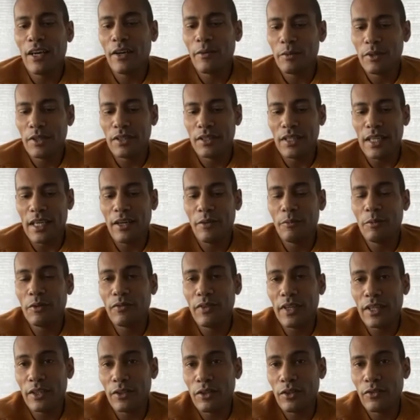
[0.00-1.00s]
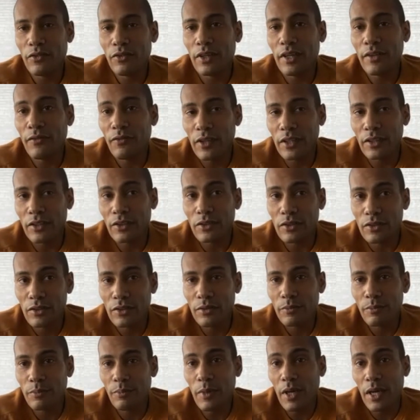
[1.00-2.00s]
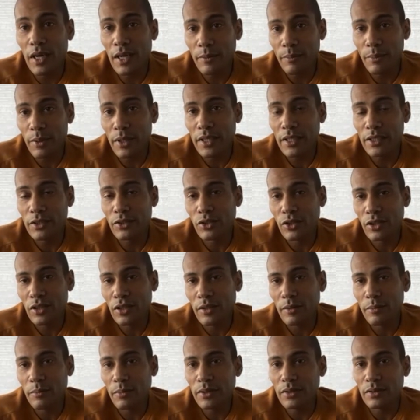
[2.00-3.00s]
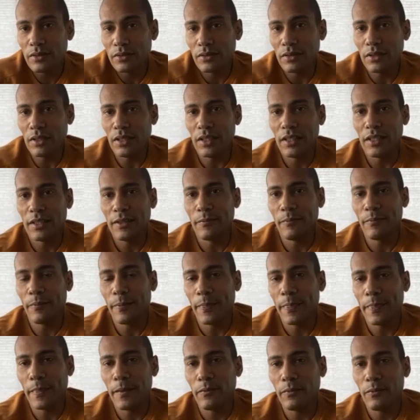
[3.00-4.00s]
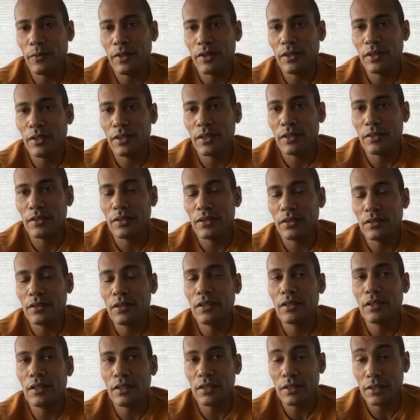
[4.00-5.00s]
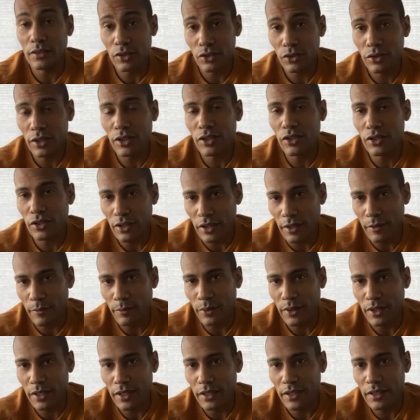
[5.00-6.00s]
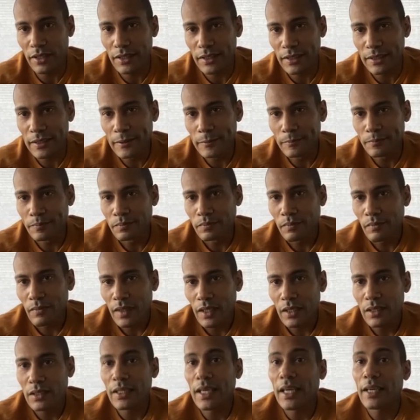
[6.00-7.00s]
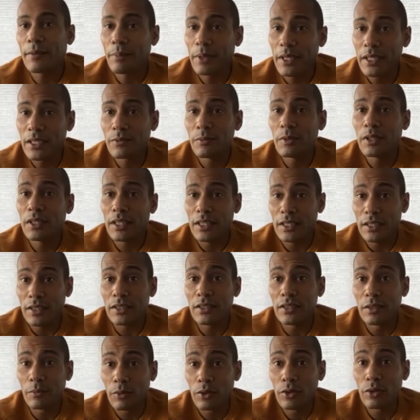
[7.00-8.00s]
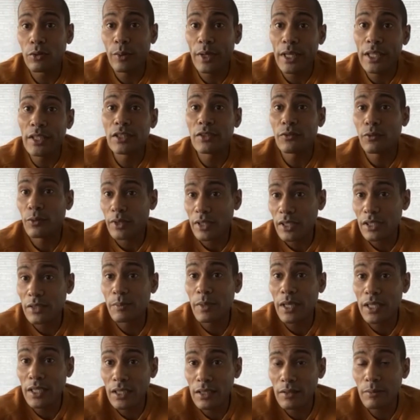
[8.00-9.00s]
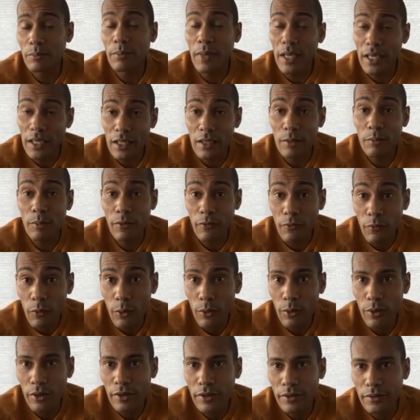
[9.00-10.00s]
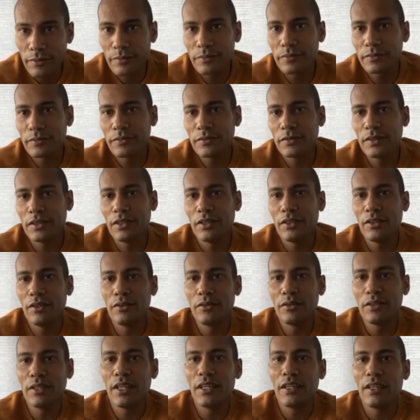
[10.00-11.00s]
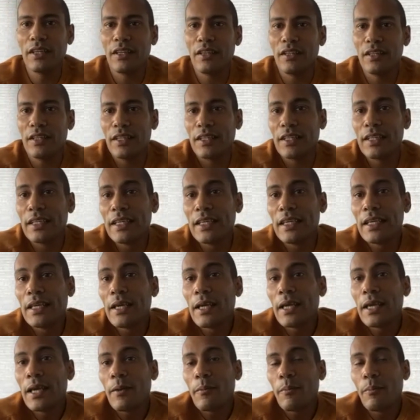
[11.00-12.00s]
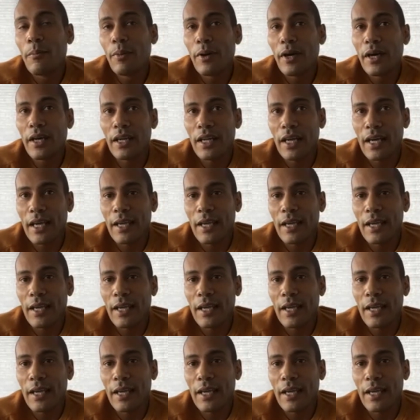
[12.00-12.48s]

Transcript: I'm in Vancouver. I found a good paying job with a construction company that pays me like a similar wage of what I was making before, you know, kind of thing. But